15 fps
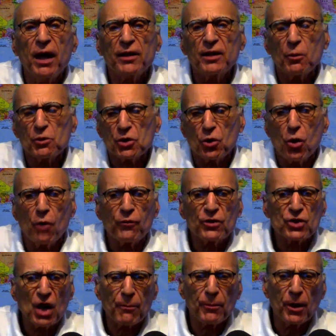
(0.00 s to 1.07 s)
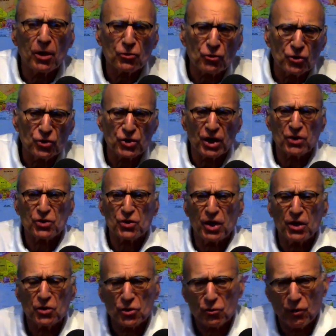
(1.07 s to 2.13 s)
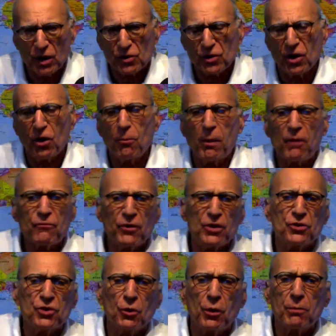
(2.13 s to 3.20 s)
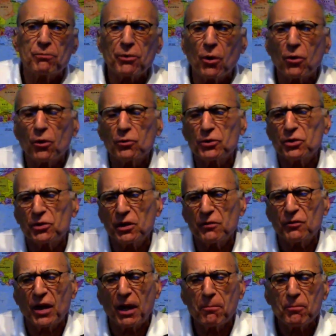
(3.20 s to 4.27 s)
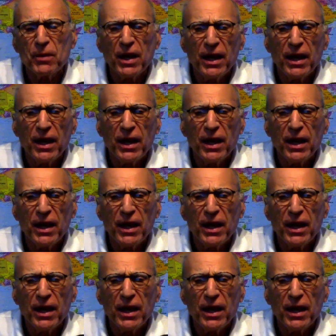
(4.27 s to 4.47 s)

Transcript: there was a coffee shop on 116th Street, you know, my friend Joey Proto used to live there,